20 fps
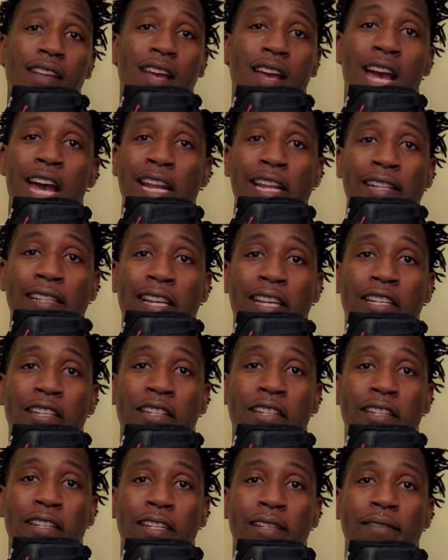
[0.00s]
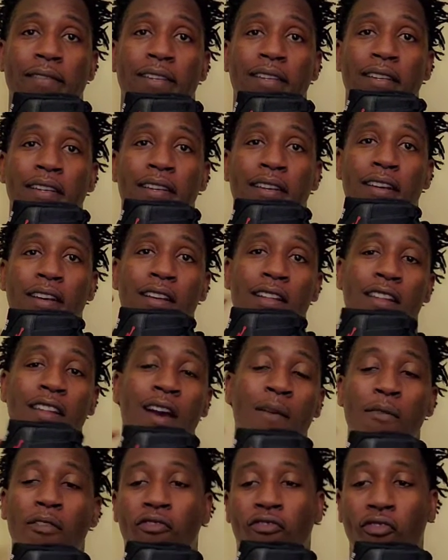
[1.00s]
I didn't think you could.
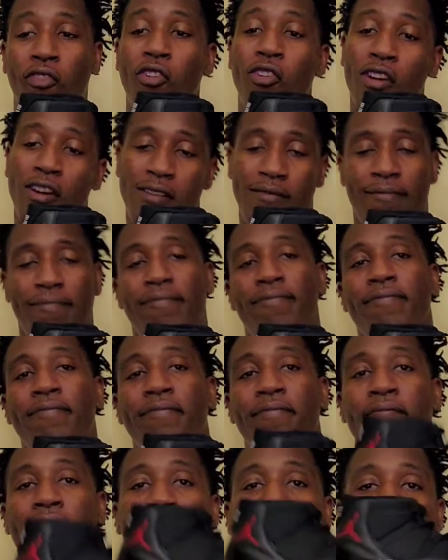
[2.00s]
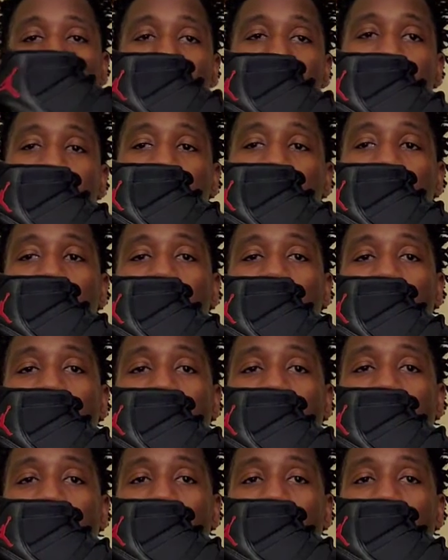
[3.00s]
Number 4, Jordan